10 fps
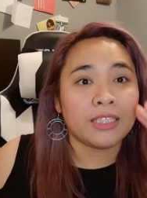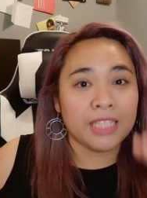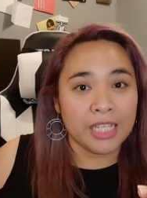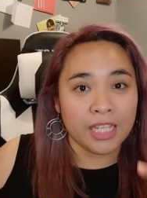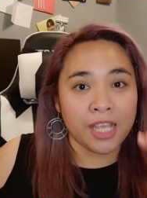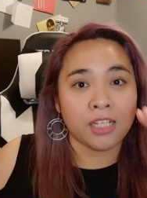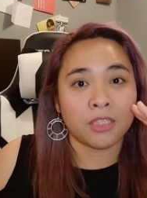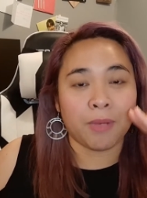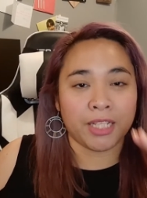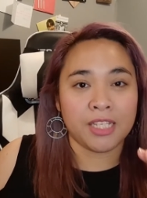
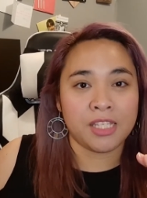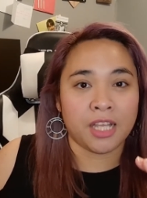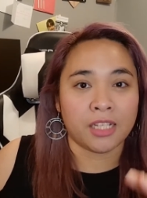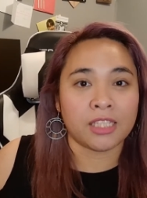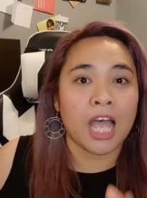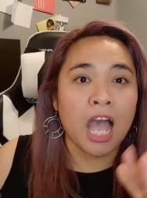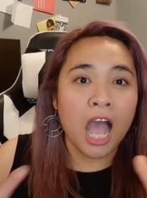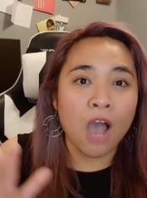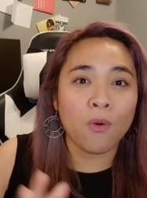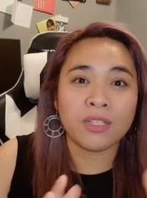details by details
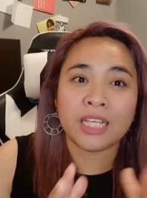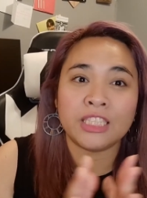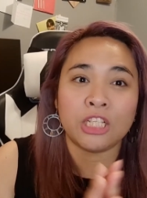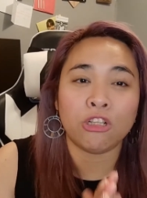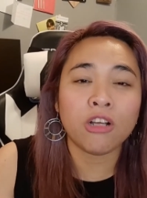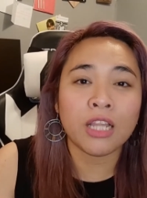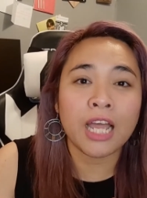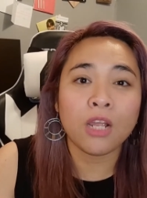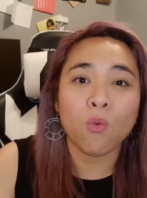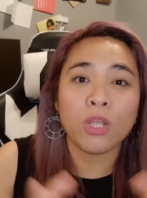how does it look
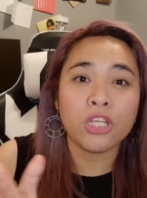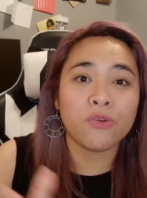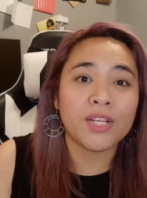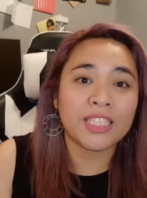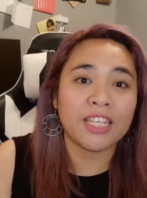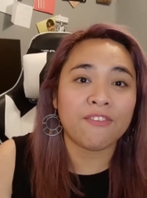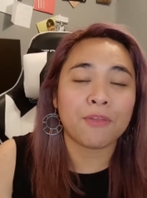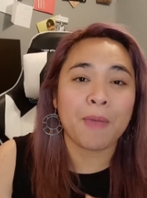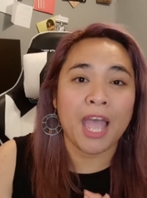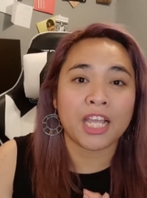like when you receive
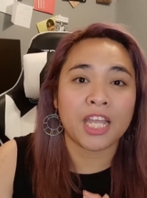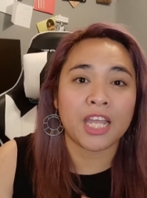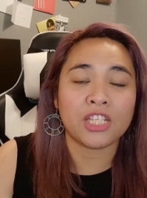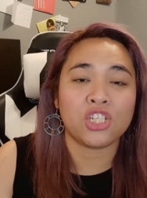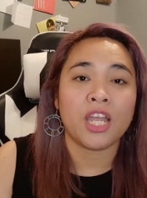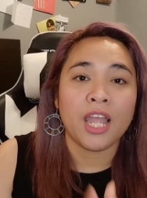the package